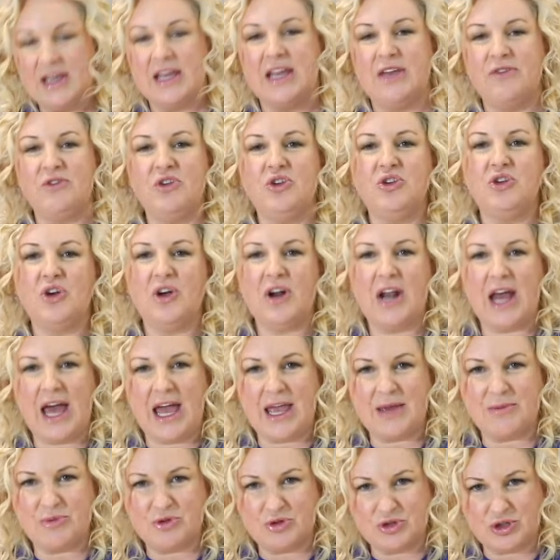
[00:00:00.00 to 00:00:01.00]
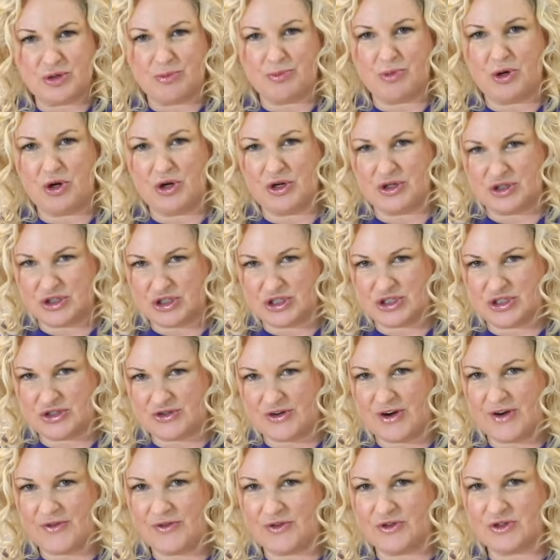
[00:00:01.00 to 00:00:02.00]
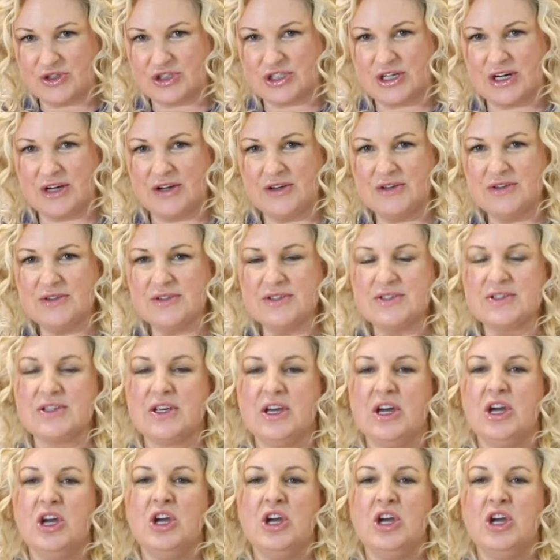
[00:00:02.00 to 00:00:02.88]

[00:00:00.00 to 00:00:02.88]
If you're not able to purchase truffle shells,